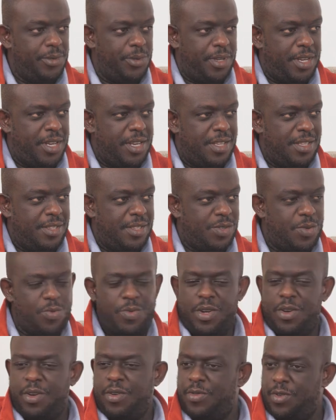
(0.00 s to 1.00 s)
Okay, so
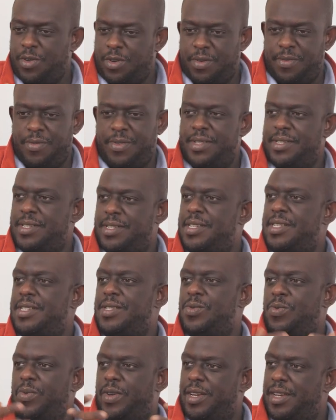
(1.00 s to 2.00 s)
we're going for
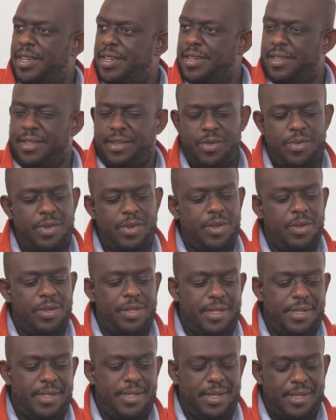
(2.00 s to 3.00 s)
conferences, we are doing all
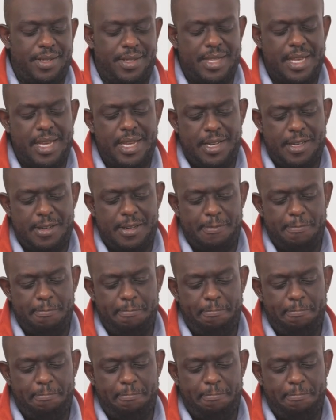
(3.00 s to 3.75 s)
these things then.